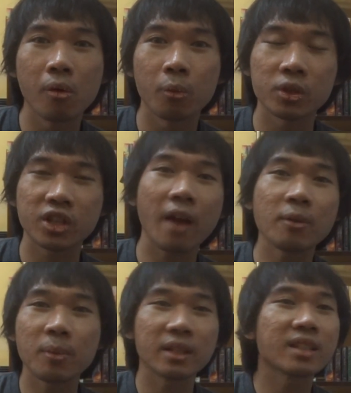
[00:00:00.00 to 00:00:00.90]

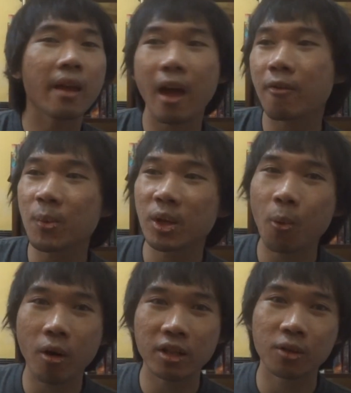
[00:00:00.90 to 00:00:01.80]
It's like everybody
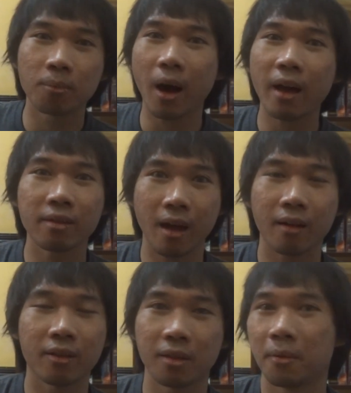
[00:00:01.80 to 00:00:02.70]
wanted to buy
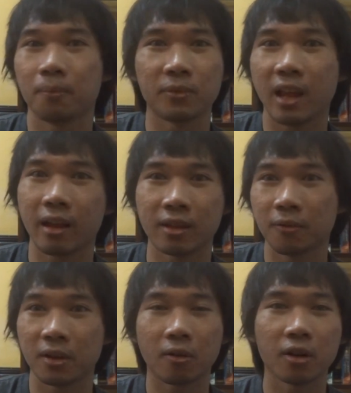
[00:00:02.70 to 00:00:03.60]
that, like,
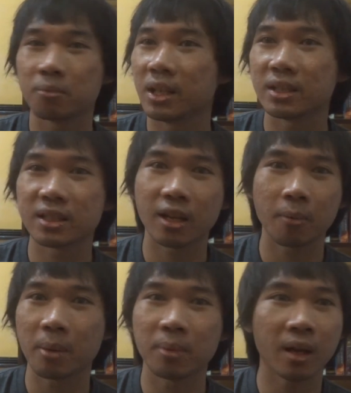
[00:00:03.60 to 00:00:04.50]
different art pieces there
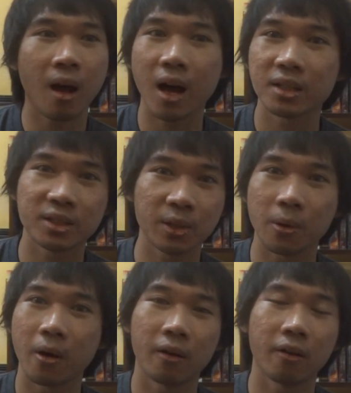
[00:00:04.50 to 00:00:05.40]
by Picasso,
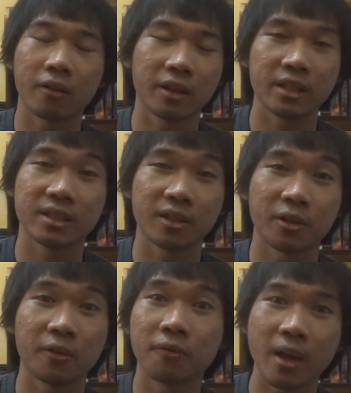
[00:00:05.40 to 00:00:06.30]
all these
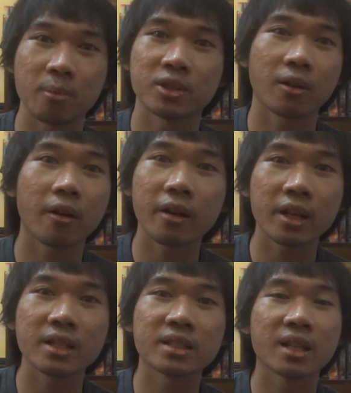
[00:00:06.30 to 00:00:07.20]
other famous
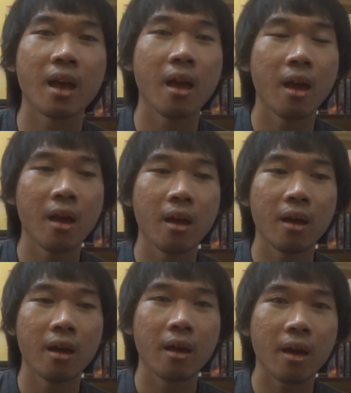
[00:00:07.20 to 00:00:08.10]
artists,
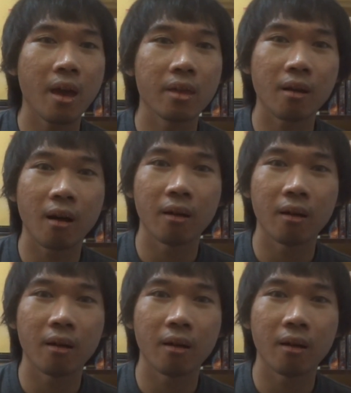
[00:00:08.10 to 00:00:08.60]
and